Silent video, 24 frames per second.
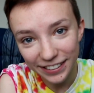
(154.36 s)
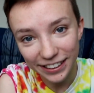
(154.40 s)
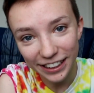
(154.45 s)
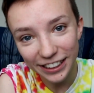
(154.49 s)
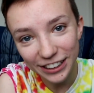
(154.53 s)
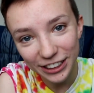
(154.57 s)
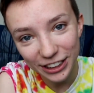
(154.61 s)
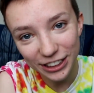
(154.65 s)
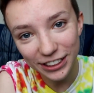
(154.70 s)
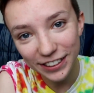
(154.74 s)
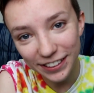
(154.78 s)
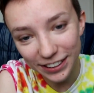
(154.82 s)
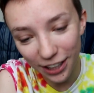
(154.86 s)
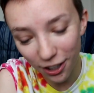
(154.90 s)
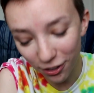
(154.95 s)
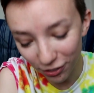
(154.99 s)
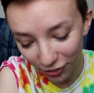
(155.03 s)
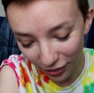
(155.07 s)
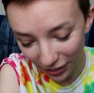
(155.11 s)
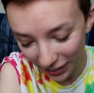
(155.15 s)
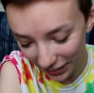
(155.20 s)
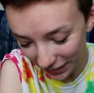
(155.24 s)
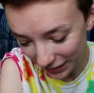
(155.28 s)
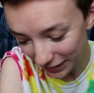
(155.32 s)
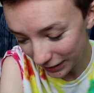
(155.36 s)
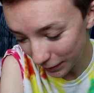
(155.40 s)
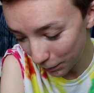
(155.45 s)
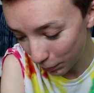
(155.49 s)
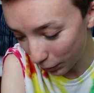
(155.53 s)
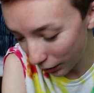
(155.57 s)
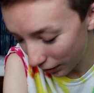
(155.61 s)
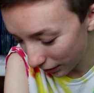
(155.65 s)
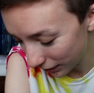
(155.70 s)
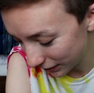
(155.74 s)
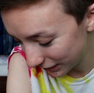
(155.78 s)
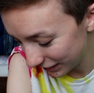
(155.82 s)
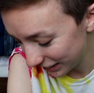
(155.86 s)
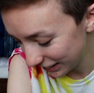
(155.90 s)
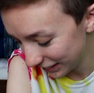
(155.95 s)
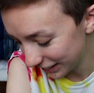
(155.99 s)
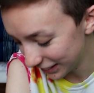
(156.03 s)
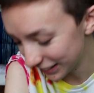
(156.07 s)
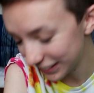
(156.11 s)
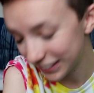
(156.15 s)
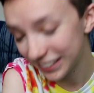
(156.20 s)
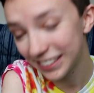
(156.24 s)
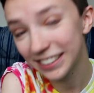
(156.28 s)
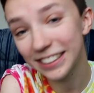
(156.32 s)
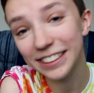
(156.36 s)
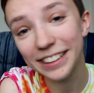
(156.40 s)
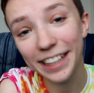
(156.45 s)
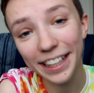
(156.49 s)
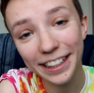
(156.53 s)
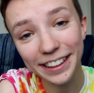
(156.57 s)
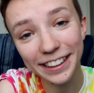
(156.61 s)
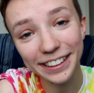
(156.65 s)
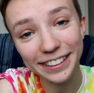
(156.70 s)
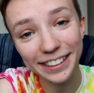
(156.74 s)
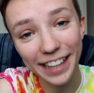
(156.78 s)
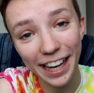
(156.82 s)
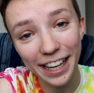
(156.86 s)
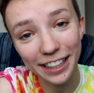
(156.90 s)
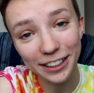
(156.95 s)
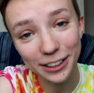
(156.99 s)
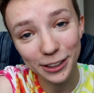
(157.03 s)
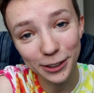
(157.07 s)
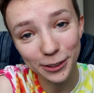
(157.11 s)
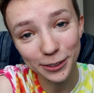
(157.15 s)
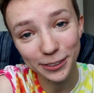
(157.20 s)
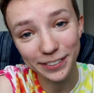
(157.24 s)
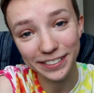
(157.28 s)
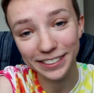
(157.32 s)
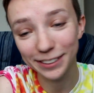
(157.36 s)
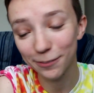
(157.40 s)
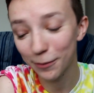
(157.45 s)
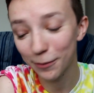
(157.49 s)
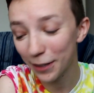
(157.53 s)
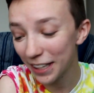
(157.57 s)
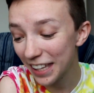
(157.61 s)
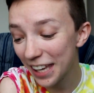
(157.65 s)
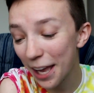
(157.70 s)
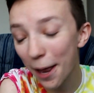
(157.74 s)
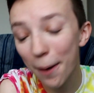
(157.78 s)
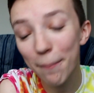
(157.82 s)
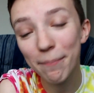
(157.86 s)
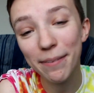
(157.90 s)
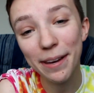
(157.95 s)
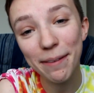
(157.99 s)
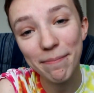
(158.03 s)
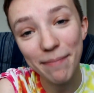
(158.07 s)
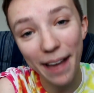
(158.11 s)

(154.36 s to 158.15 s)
Get yourself one of these boxes. Get the tattoos. We can be